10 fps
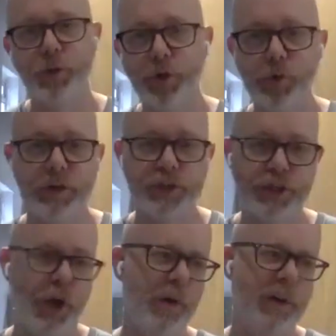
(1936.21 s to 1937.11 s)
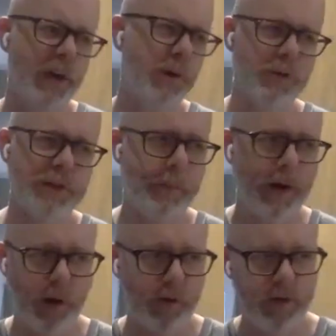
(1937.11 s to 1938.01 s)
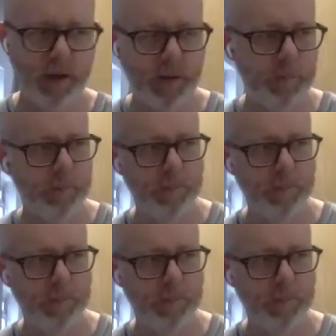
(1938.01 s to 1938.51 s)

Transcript: knew this show and knew it was about a